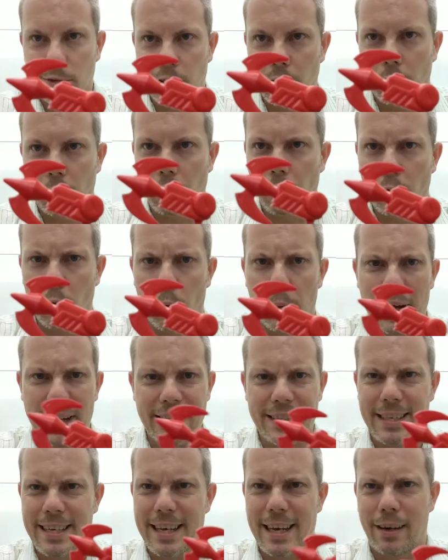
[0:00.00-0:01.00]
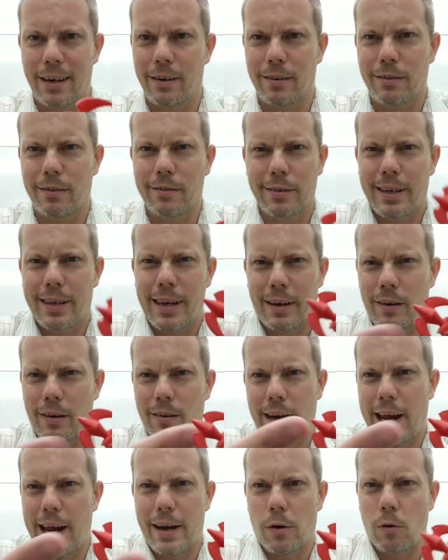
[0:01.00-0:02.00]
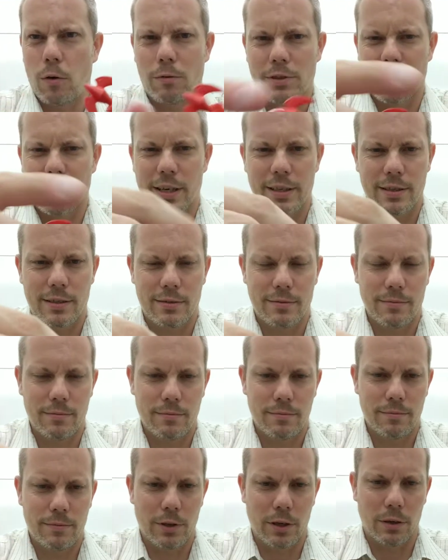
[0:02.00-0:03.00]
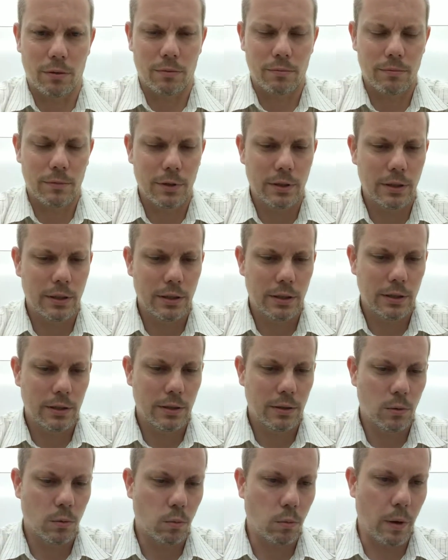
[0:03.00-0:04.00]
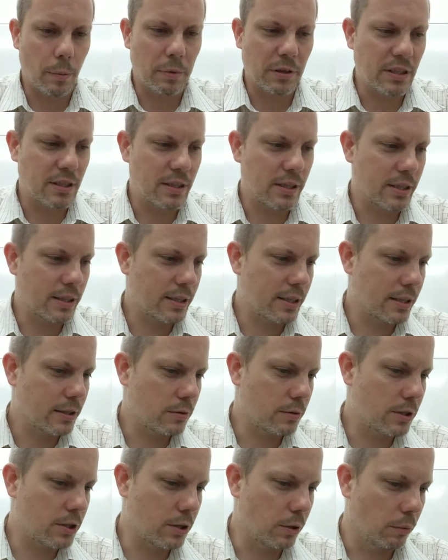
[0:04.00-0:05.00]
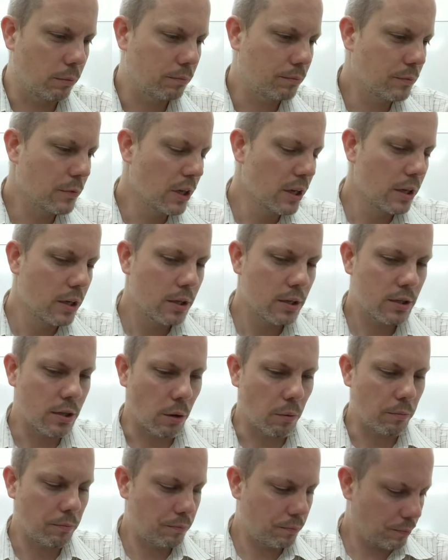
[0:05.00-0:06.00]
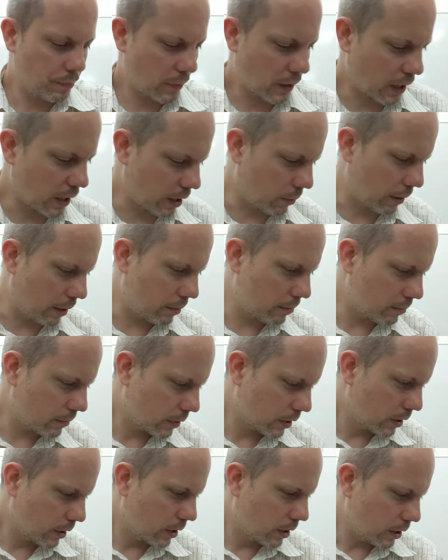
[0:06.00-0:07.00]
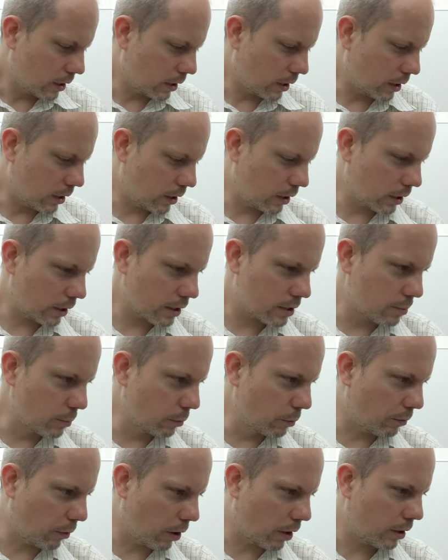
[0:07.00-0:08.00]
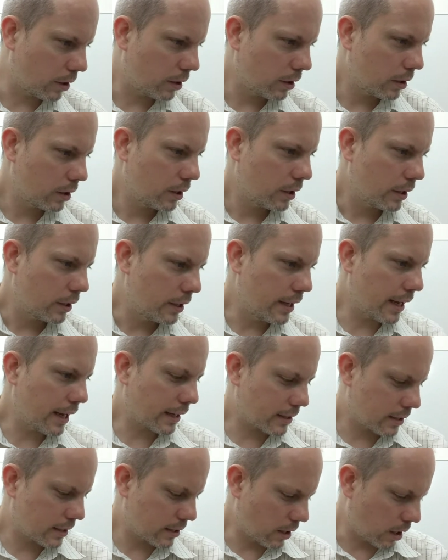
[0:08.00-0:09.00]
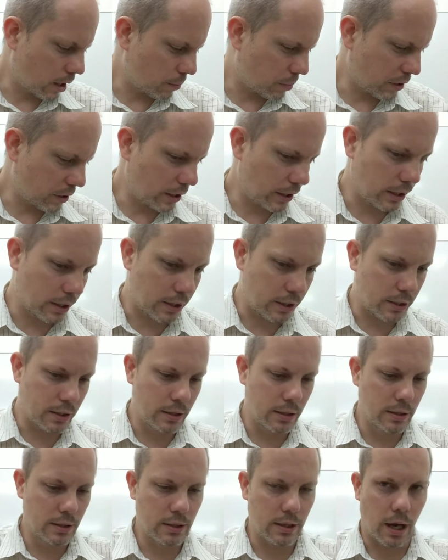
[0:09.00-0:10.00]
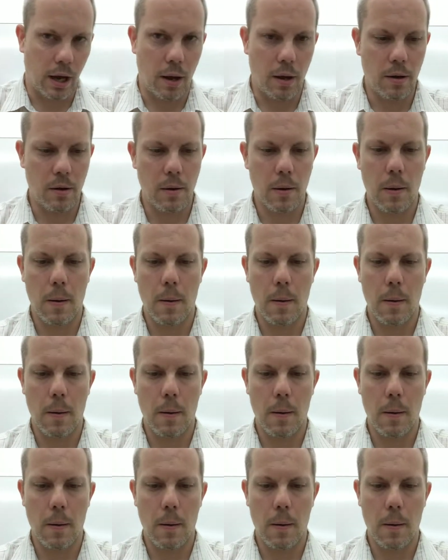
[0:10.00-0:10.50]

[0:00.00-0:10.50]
you know, you go back to Kenner. Kenner had oversized, you know, weapons and accessories too. So anyway, let's move on. Next up is the